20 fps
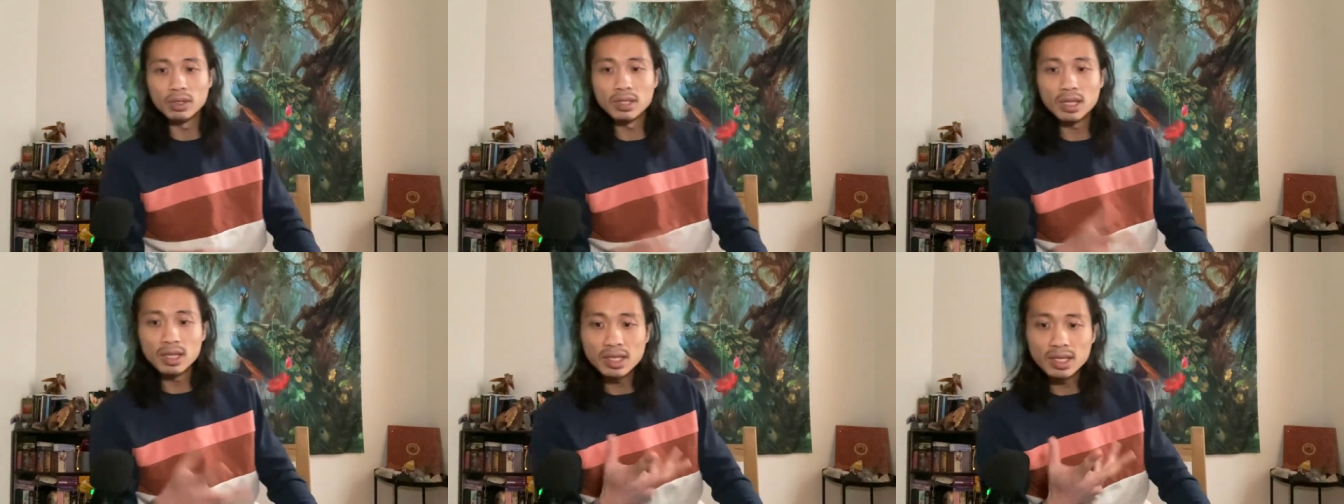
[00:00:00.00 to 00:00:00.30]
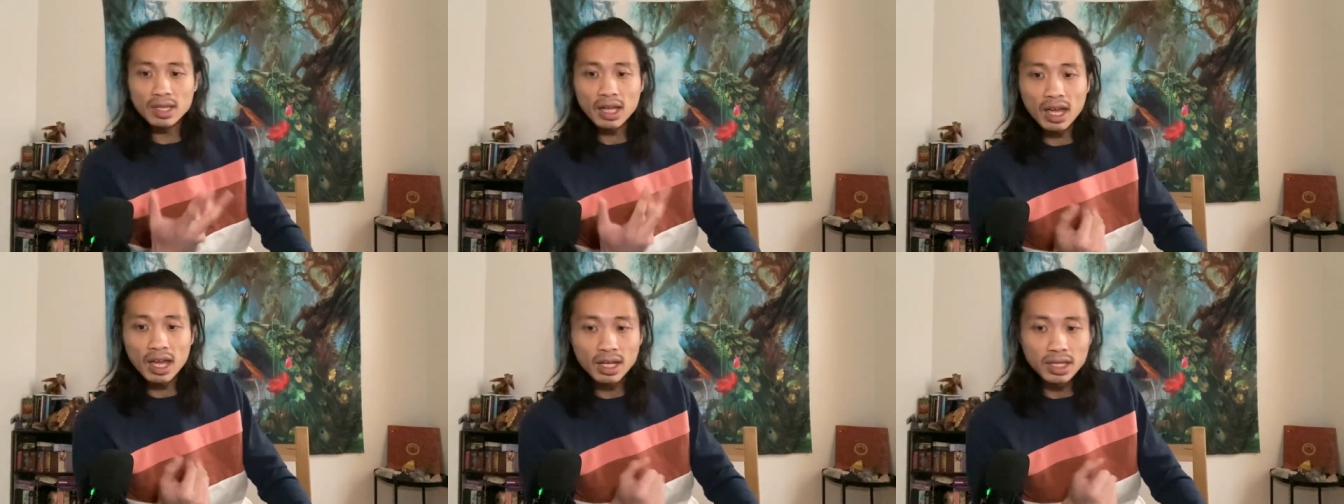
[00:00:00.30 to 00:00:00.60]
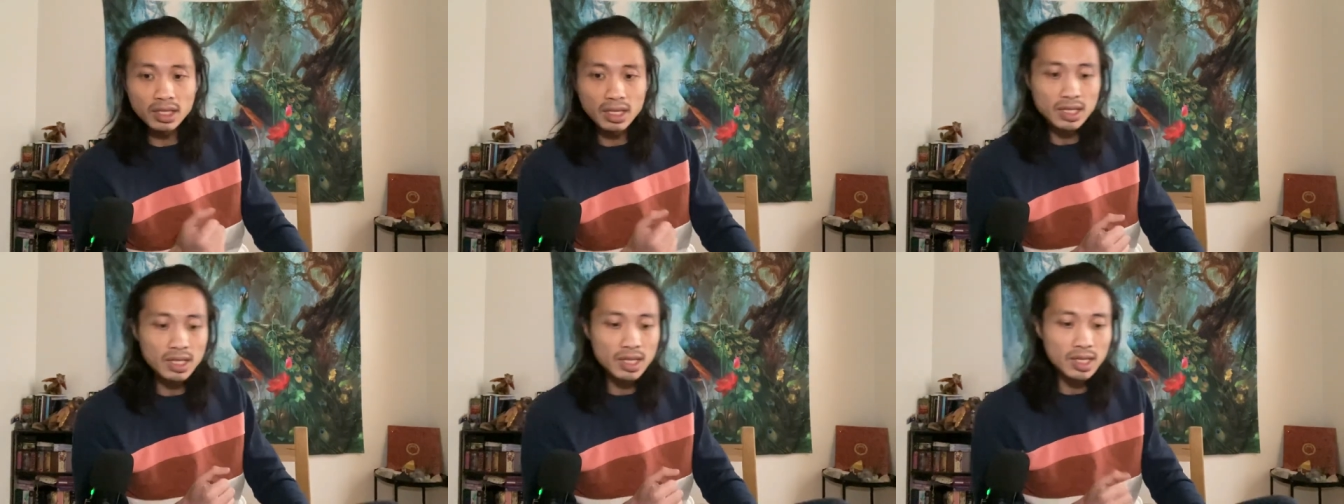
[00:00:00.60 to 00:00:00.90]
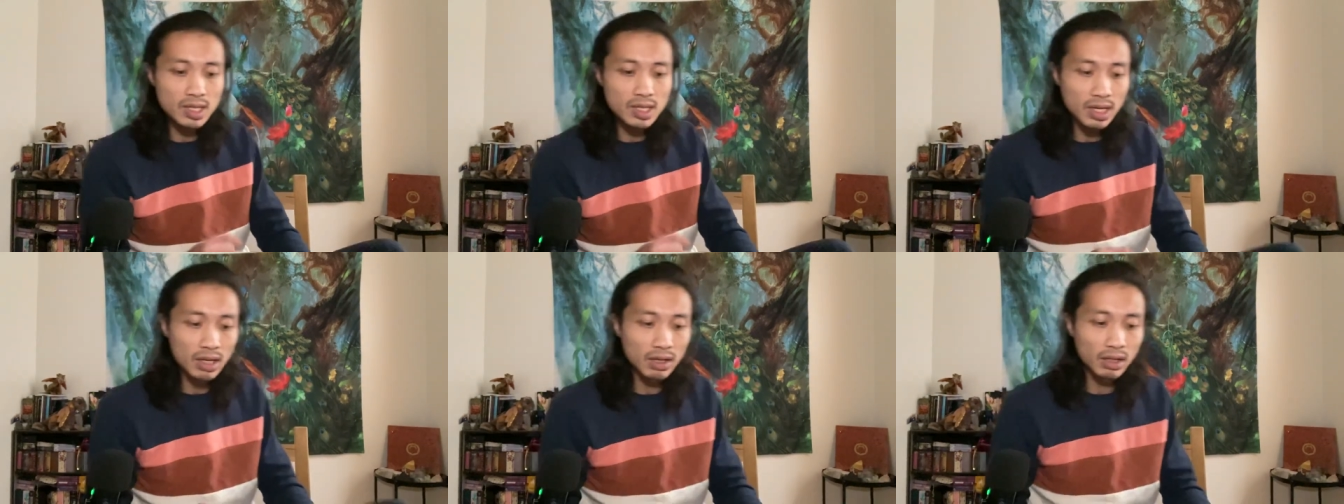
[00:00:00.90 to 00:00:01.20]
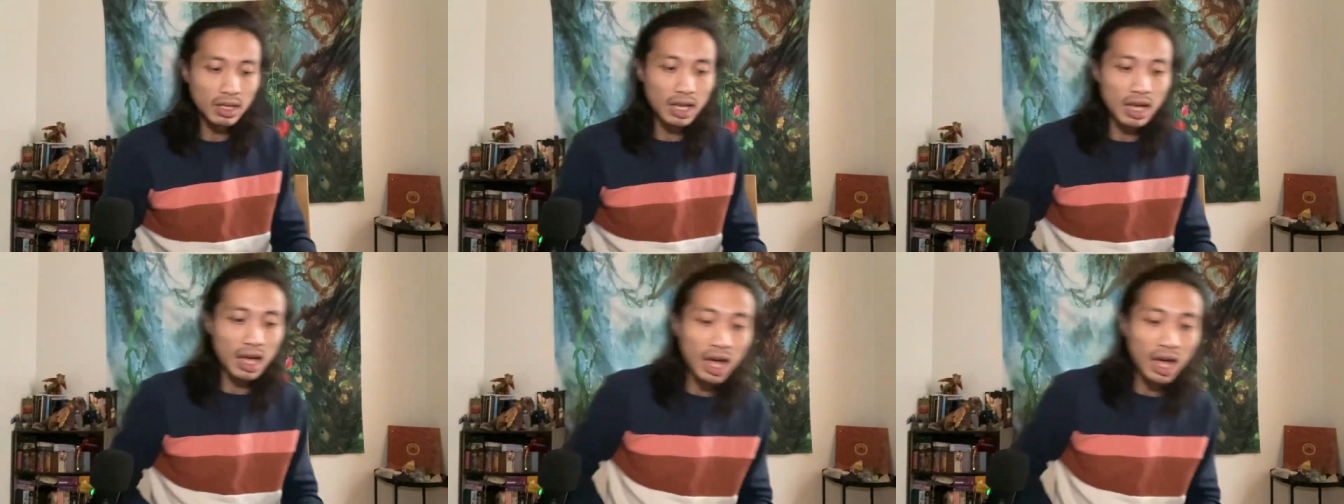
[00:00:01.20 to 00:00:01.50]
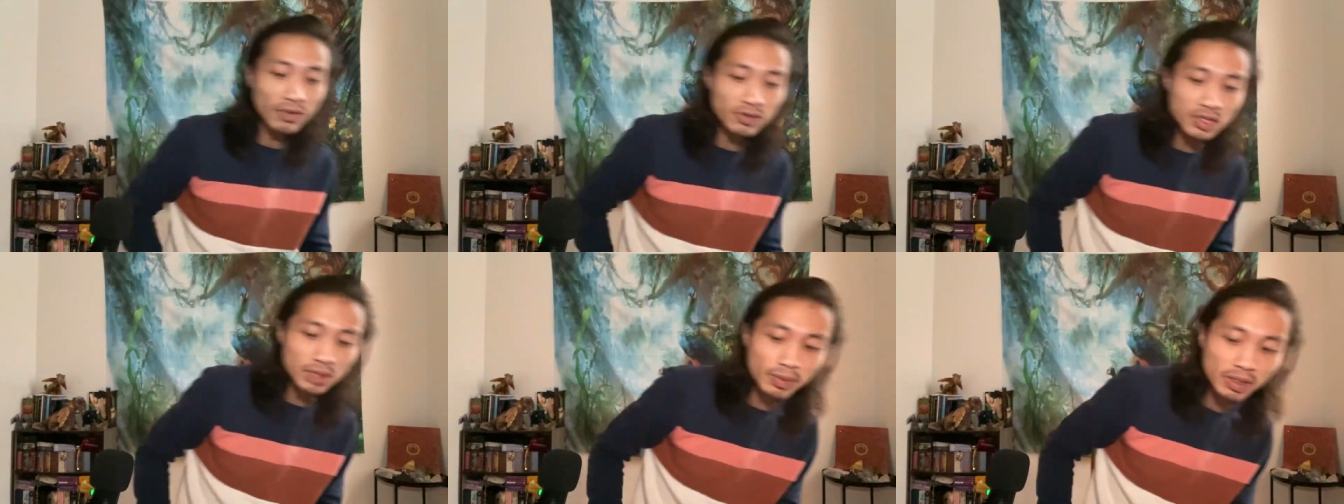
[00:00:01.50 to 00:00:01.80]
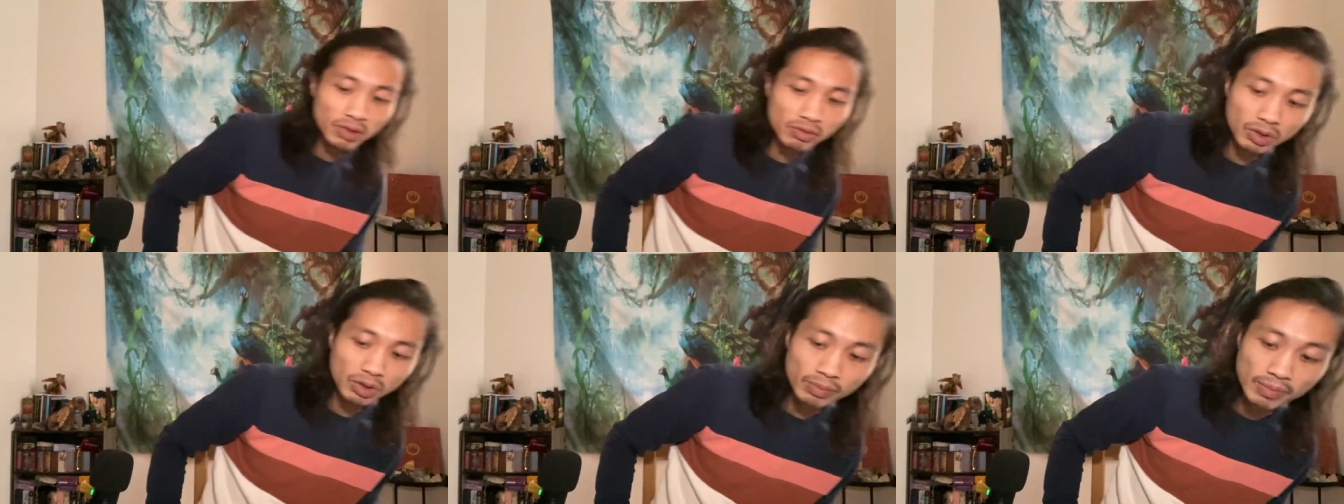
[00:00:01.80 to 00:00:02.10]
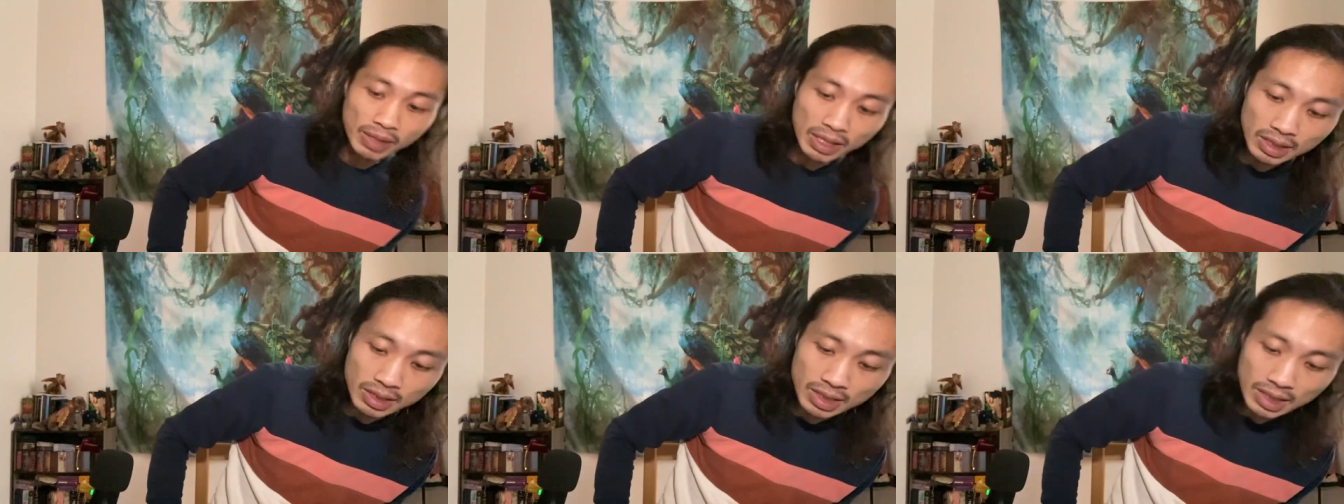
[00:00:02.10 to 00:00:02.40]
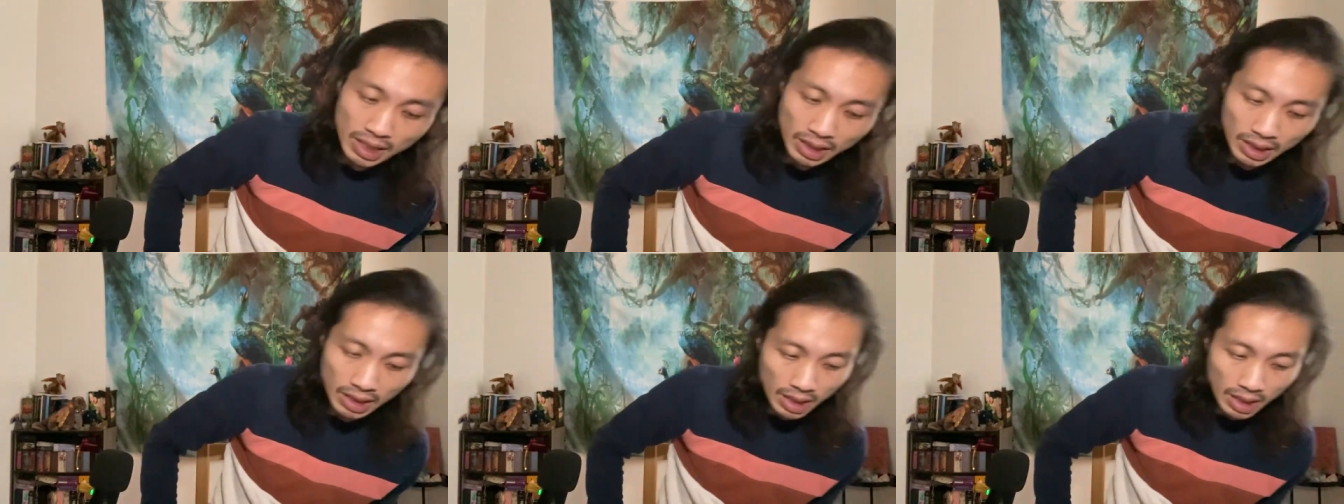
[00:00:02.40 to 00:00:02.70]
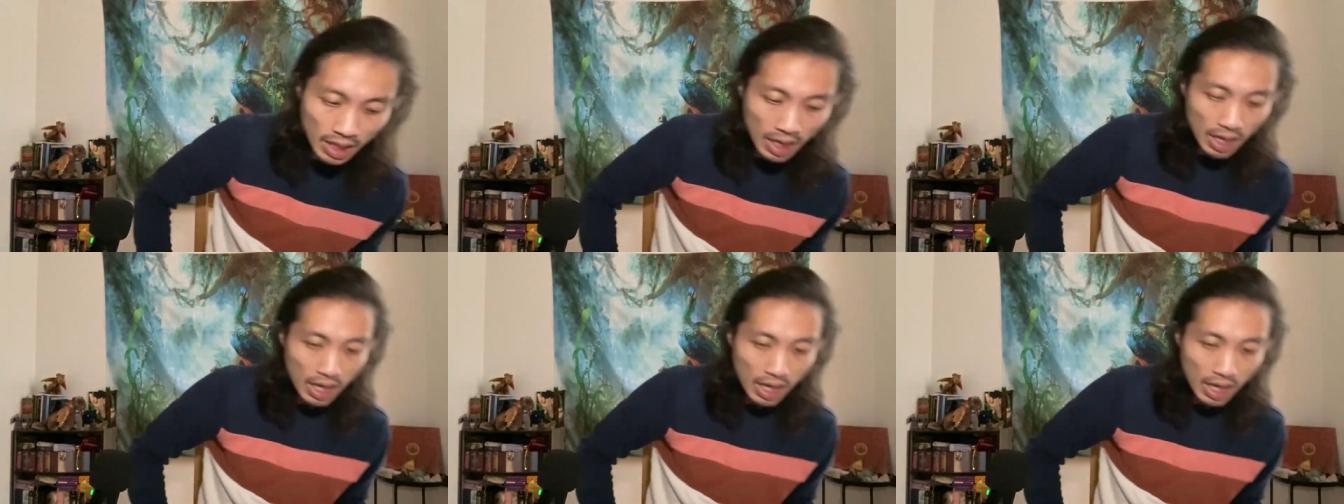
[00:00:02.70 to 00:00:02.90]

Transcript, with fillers: Doesn't necessarily have to be romantic.